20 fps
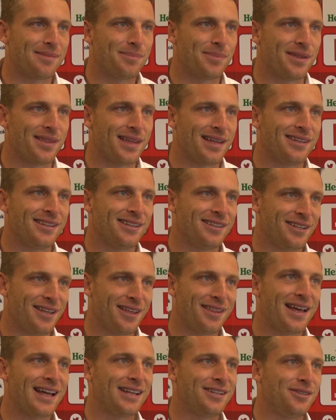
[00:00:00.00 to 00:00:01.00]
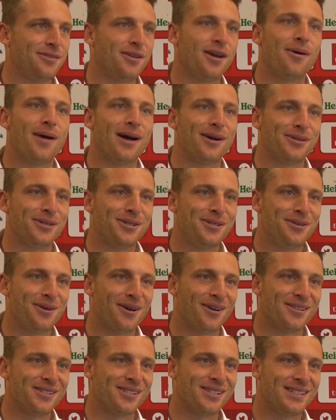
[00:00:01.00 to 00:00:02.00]
but then on the other hand, you know how good you
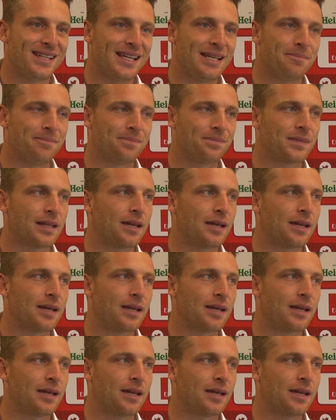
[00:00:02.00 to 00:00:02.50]
are as a team.